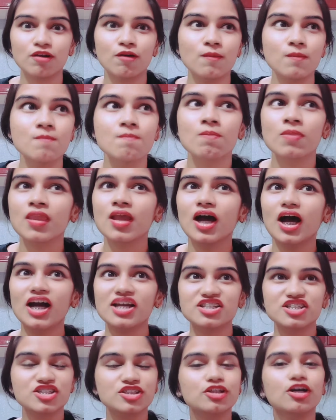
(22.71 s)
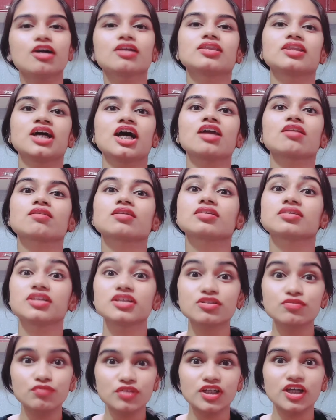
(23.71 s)
So I just thought that
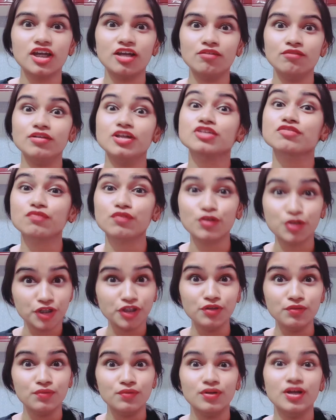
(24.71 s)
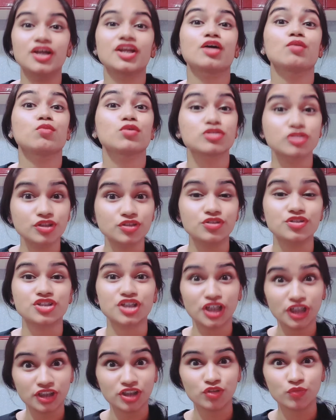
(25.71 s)
this video is for you and I wanted to
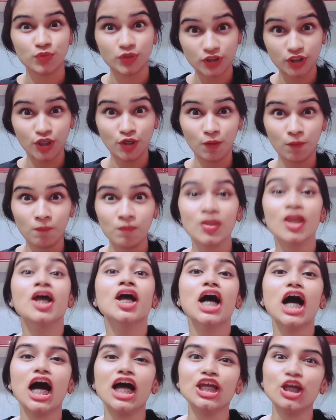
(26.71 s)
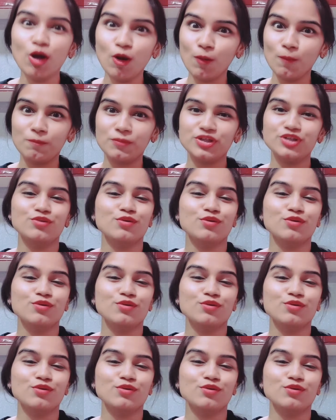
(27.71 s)
share this with you. I hope